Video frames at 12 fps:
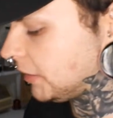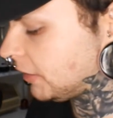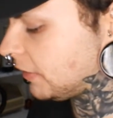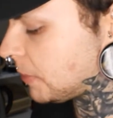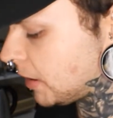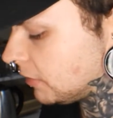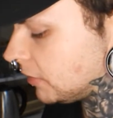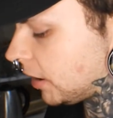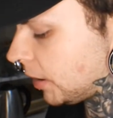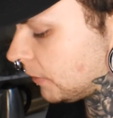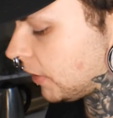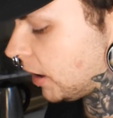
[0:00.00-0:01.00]
like to spend a
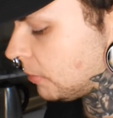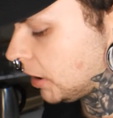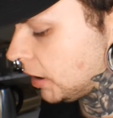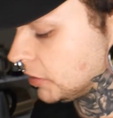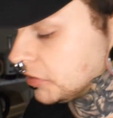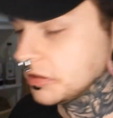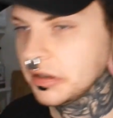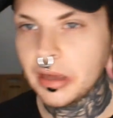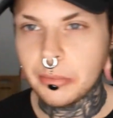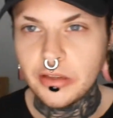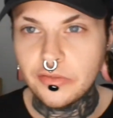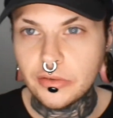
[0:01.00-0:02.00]
lot of time making sure
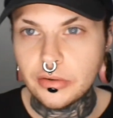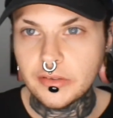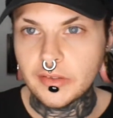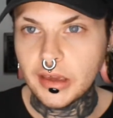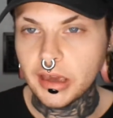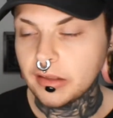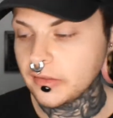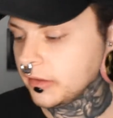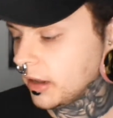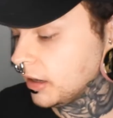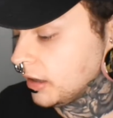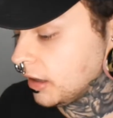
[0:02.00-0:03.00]
that my food is like
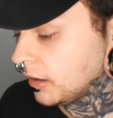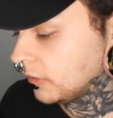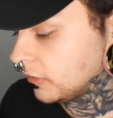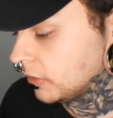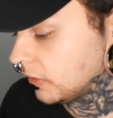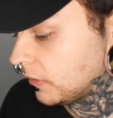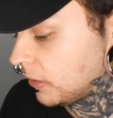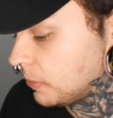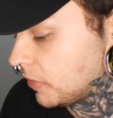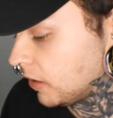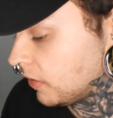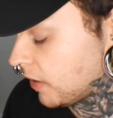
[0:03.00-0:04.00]
aesthetic. It's just
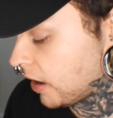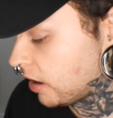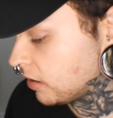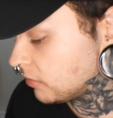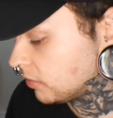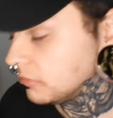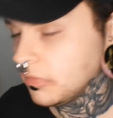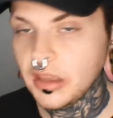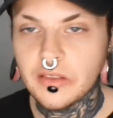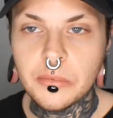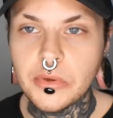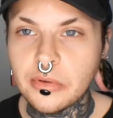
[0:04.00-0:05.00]
something that
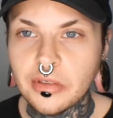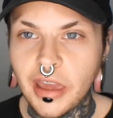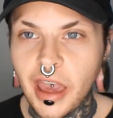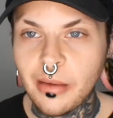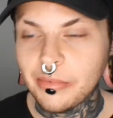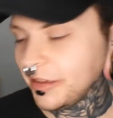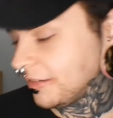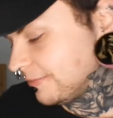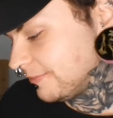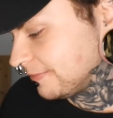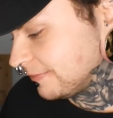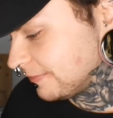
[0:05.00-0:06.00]
makes me really happy.
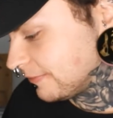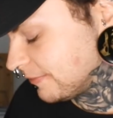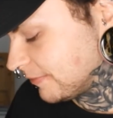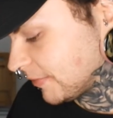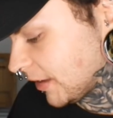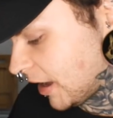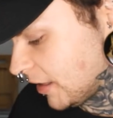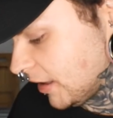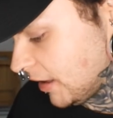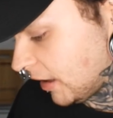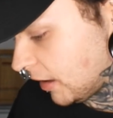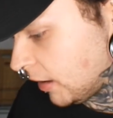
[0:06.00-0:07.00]
I
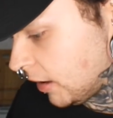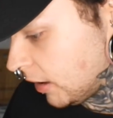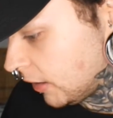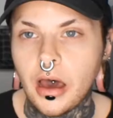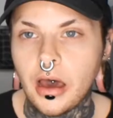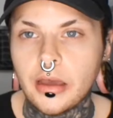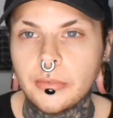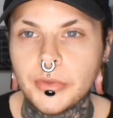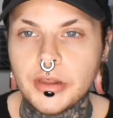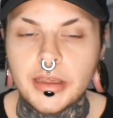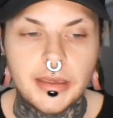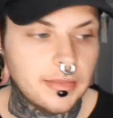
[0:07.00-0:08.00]
like it. I'm
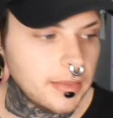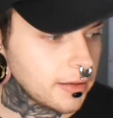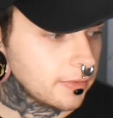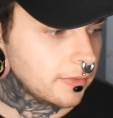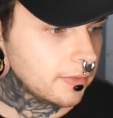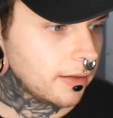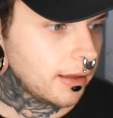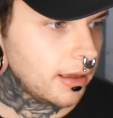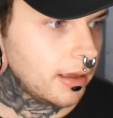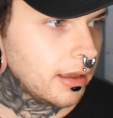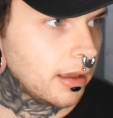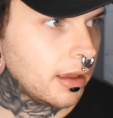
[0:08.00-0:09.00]
gonna eat this
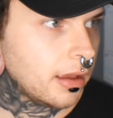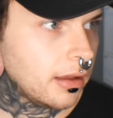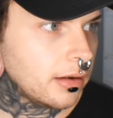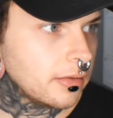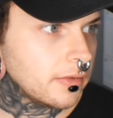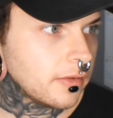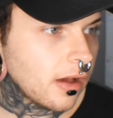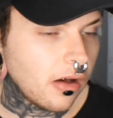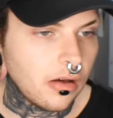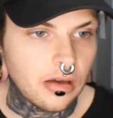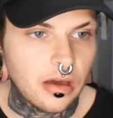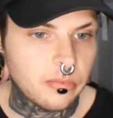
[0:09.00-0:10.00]
and
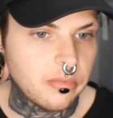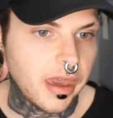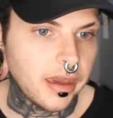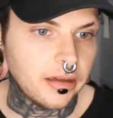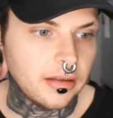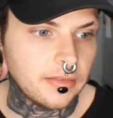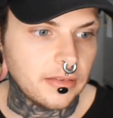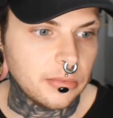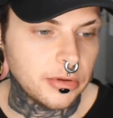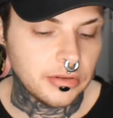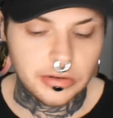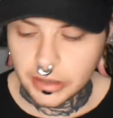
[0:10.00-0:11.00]
I'll come back at
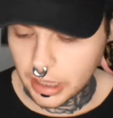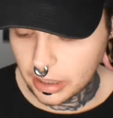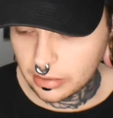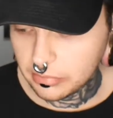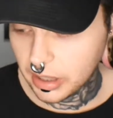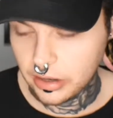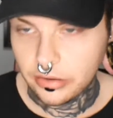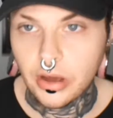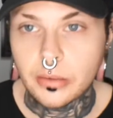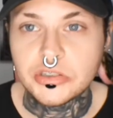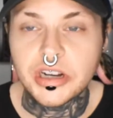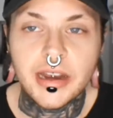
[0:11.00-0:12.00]
some other time. I don't know,
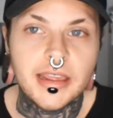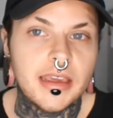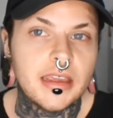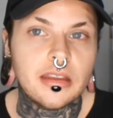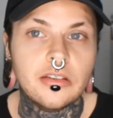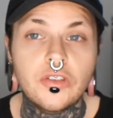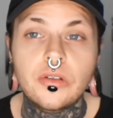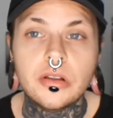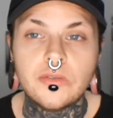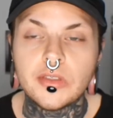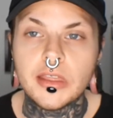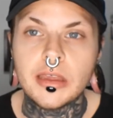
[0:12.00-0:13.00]
I'm trying to eat
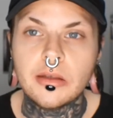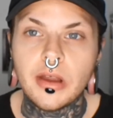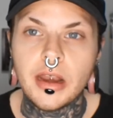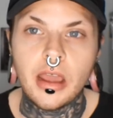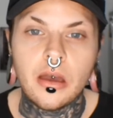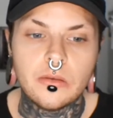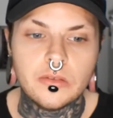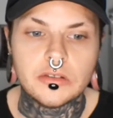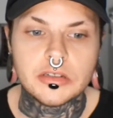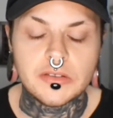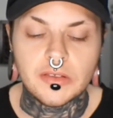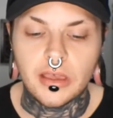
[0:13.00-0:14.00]
intuitively right now, so
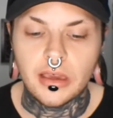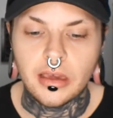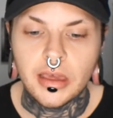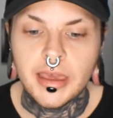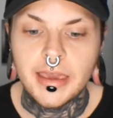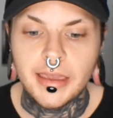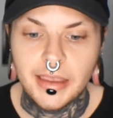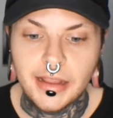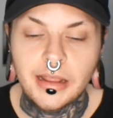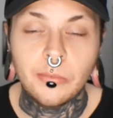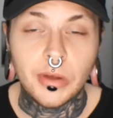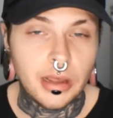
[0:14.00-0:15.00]
just like
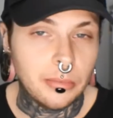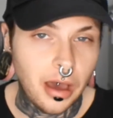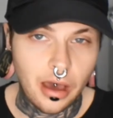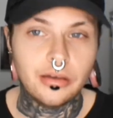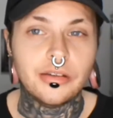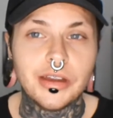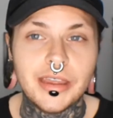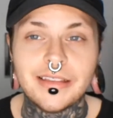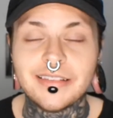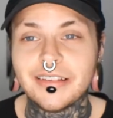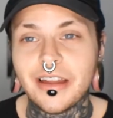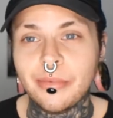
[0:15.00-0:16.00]
eating when I'm hungry
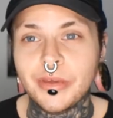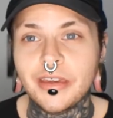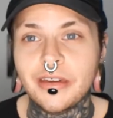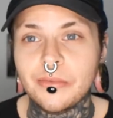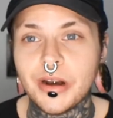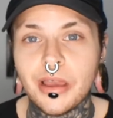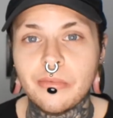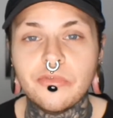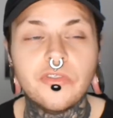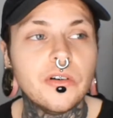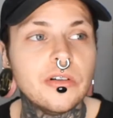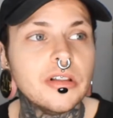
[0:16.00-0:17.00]
and stopping when I'm
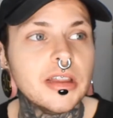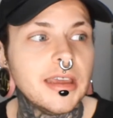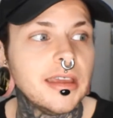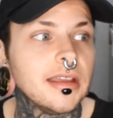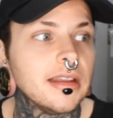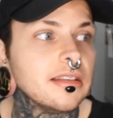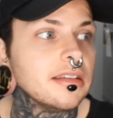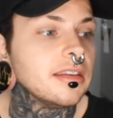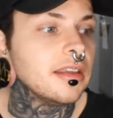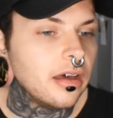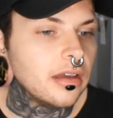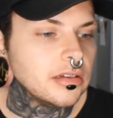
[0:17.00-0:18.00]
full and
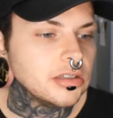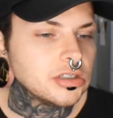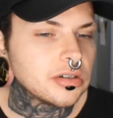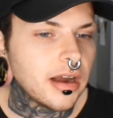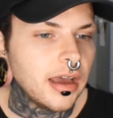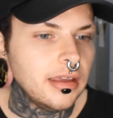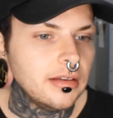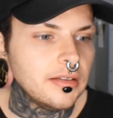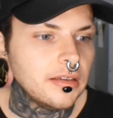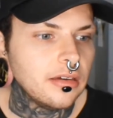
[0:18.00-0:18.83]
uh, trying to